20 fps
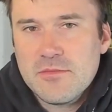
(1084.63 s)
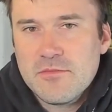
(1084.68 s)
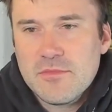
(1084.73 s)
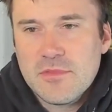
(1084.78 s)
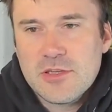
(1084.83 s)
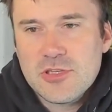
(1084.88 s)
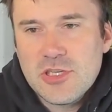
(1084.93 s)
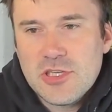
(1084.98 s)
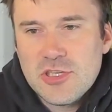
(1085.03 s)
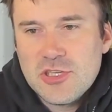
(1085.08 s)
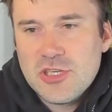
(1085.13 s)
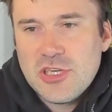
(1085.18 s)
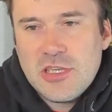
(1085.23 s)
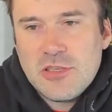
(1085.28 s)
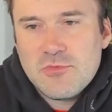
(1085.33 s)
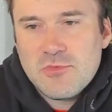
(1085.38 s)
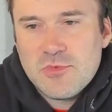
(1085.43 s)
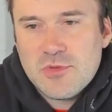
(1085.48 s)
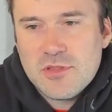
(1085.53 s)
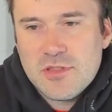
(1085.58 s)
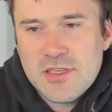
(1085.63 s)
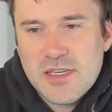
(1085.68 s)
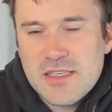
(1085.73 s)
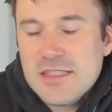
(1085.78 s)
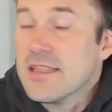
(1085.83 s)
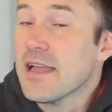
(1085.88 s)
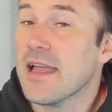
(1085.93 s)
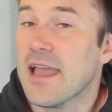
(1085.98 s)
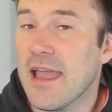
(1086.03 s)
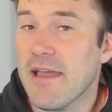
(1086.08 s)
them. Like she she
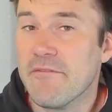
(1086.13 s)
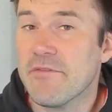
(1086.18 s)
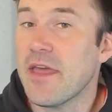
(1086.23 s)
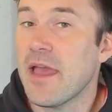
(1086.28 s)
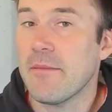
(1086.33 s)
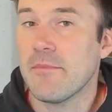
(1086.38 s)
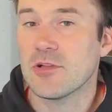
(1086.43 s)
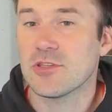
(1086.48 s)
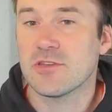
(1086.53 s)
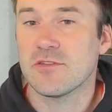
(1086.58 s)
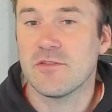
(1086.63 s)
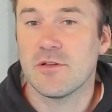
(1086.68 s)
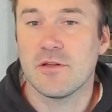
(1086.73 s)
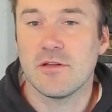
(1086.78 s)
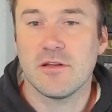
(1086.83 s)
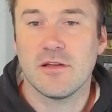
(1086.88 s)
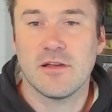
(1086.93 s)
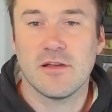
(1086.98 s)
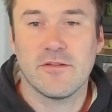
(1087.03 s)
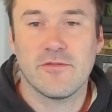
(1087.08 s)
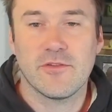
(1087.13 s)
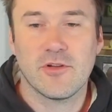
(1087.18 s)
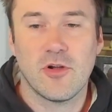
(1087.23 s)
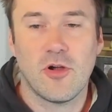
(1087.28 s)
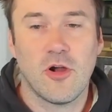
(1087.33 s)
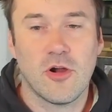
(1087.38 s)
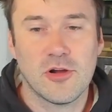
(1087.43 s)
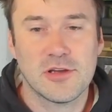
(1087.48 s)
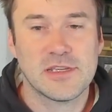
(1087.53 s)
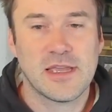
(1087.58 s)
does not have that much of a, of a
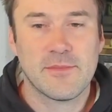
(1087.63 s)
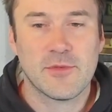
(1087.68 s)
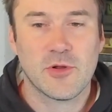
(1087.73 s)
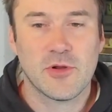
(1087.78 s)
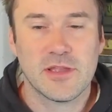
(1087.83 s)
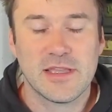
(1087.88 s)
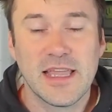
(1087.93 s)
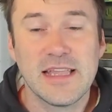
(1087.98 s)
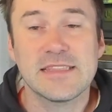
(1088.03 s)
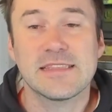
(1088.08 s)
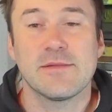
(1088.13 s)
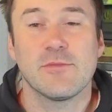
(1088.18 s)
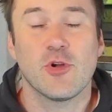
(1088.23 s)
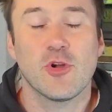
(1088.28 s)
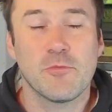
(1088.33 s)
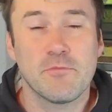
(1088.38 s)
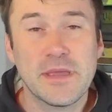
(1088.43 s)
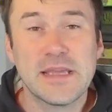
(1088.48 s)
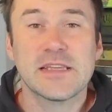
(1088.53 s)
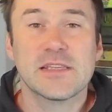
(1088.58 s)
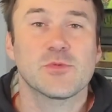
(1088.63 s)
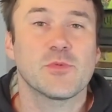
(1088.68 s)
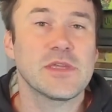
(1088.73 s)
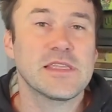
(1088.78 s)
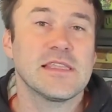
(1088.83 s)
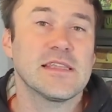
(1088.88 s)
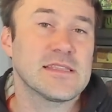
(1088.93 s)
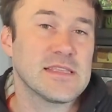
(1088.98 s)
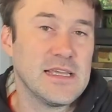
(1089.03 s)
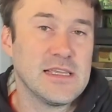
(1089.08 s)
hard time going against them. Her biggest
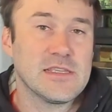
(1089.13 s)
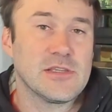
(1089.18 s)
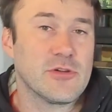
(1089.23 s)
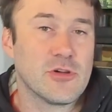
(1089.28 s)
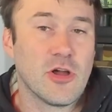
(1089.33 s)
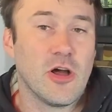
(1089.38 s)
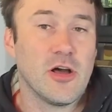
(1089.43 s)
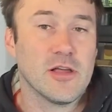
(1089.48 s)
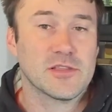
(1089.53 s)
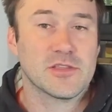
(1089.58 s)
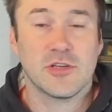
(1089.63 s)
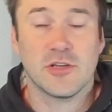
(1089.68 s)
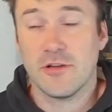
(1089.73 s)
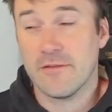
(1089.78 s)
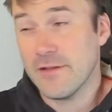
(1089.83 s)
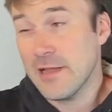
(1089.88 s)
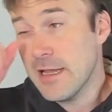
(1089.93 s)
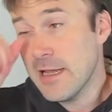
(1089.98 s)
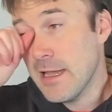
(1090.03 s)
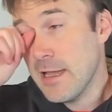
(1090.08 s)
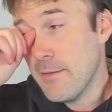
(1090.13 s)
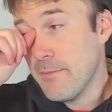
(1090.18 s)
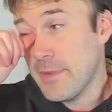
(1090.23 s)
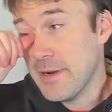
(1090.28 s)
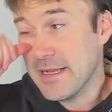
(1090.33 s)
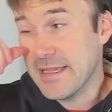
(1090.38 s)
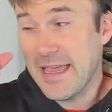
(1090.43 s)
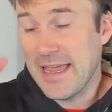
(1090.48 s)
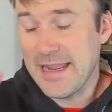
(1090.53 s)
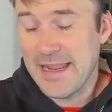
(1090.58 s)
weakness is her cost curve.
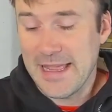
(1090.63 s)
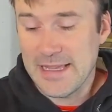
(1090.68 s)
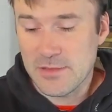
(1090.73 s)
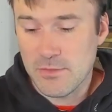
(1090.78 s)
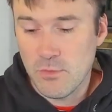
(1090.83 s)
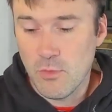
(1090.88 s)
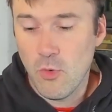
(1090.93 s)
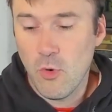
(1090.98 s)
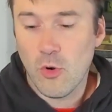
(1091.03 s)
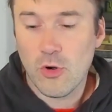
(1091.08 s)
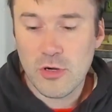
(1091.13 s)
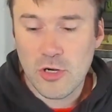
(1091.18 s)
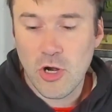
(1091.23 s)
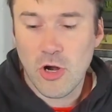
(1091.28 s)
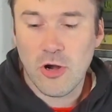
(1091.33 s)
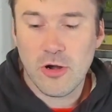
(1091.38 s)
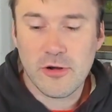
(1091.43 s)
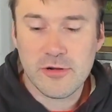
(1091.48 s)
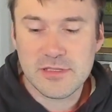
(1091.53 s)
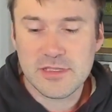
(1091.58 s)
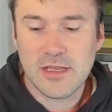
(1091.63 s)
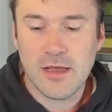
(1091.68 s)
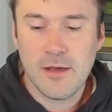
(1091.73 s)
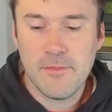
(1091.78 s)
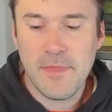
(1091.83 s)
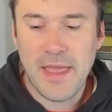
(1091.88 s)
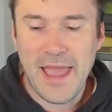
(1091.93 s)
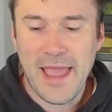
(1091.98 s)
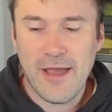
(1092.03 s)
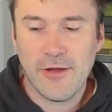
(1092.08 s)
But again, as more cards
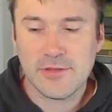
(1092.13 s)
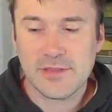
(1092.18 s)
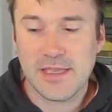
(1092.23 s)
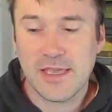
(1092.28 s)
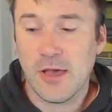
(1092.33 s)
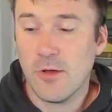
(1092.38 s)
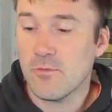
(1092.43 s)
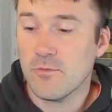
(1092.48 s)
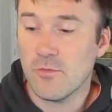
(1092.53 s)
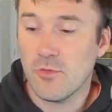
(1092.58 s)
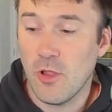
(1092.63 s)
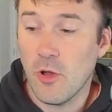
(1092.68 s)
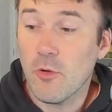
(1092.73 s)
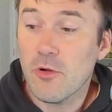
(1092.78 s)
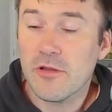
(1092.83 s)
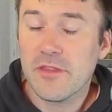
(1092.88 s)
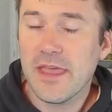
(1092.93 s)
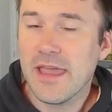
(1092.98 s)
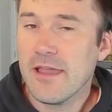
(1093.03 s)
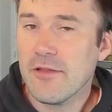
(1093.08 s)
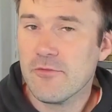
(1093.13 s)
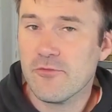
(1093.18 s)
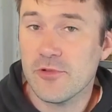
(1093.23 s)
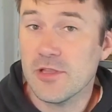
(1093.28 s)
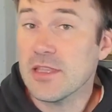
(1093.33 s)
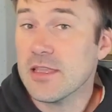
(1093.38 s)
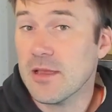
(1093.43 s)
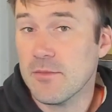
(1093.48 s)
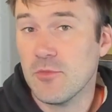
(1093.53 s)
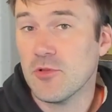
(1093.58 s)
come out to help lower that,
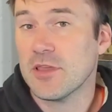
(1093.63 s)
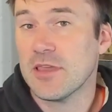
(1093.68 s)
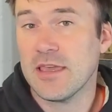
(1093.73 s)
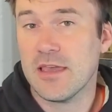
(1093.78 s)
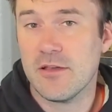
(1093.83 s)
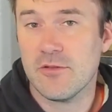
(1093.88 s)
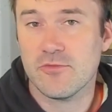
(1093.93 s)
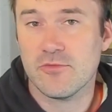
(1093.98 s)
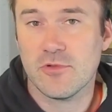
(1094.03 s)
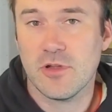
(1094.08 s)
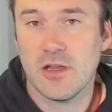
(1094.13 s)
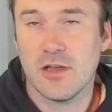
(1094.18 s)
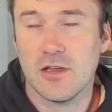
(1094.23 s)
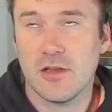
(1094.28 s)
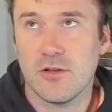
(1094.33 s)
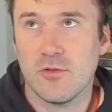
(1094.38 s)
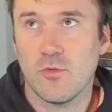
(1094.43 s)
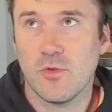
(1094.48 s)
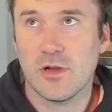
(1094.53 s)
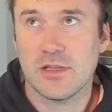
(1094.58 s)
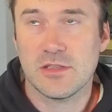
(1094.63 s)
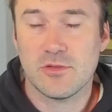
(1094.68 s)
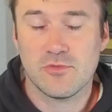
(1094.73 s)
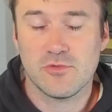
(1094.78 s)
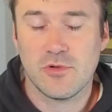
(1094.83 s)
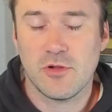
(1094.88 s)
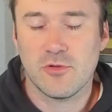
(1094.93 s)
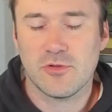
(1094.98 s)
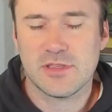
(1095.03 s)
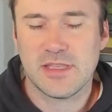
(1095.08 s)
really I'm looking at, uh, what is it,
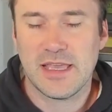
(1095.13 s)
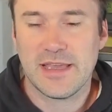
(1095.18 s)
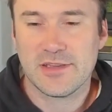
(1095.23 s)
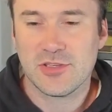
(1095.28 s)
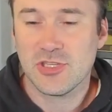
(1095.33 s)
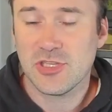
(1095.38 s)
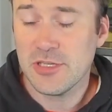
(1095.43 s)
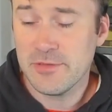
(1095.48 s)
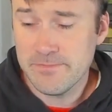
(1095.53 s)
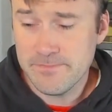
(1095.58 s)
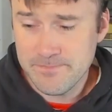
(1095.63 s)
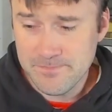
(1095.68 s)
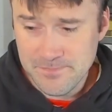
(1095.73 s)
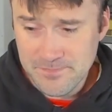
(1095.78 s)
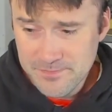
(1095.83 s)
Rogue's X-Gene.